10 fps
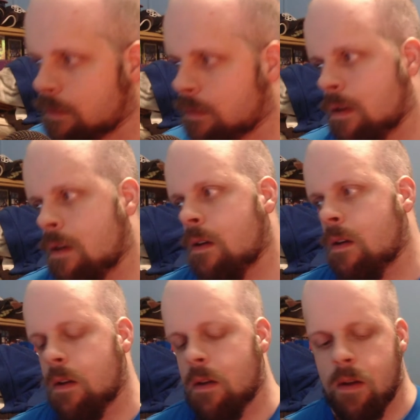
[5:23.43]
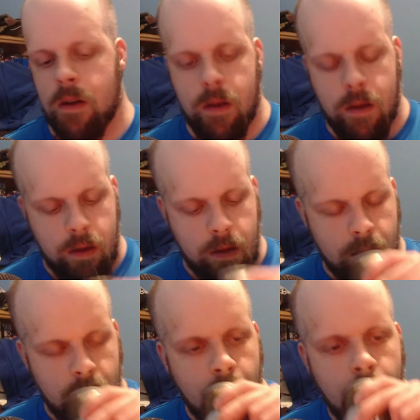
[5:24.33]

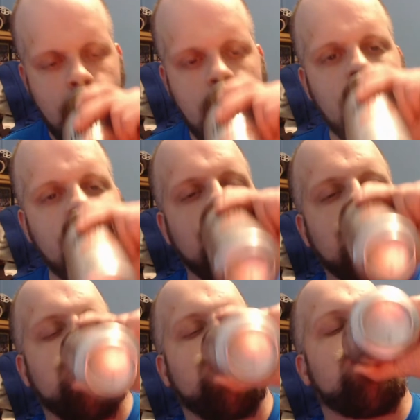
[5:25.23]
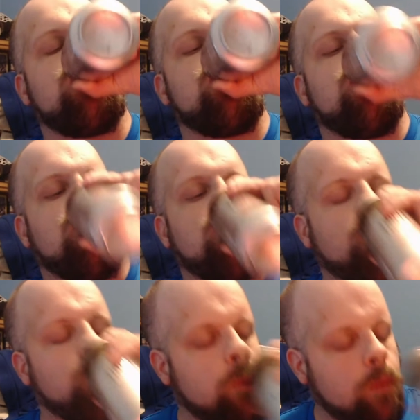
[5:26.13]

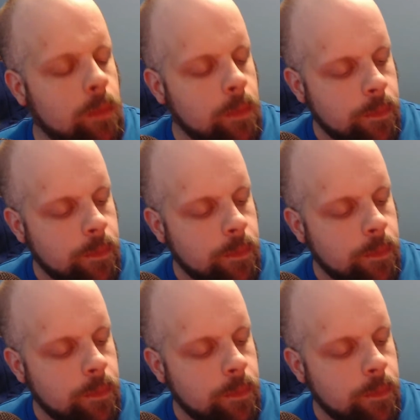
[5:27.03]
[no speech]